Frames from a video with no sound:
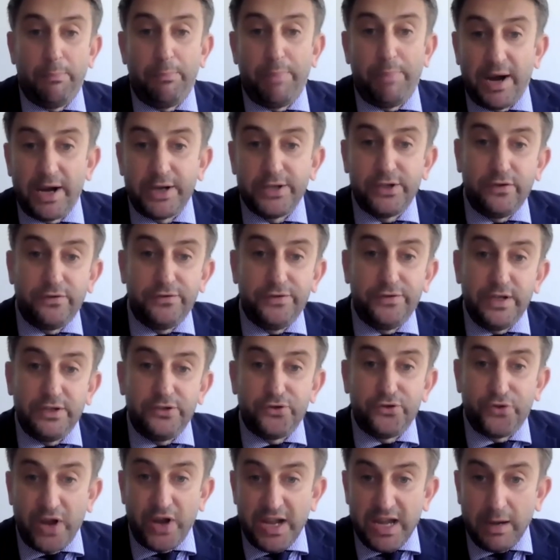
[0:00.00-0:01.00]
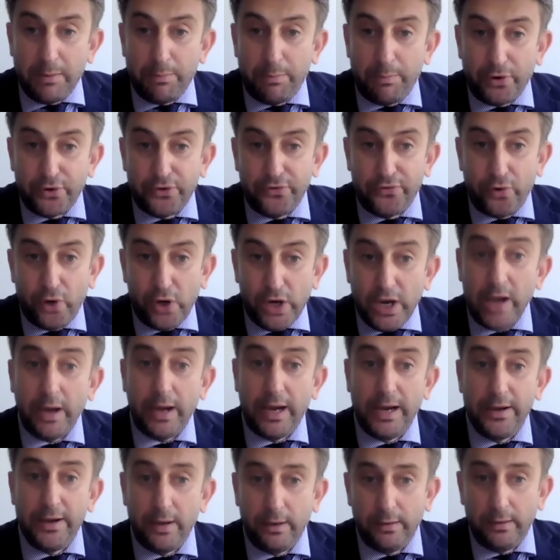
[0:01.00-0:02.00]
part of the training portfolio,
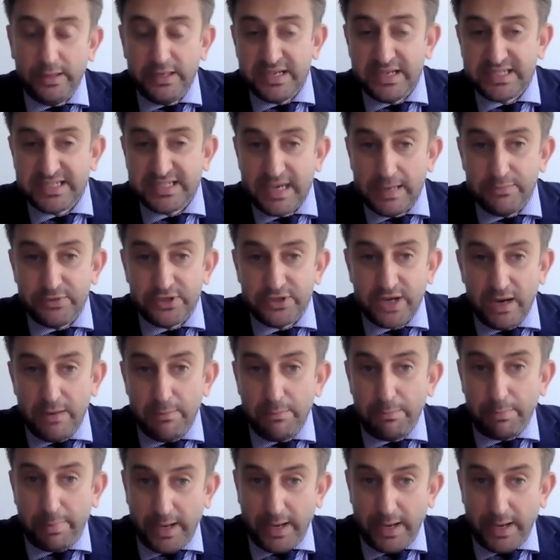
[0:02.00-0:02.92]
and in the same time,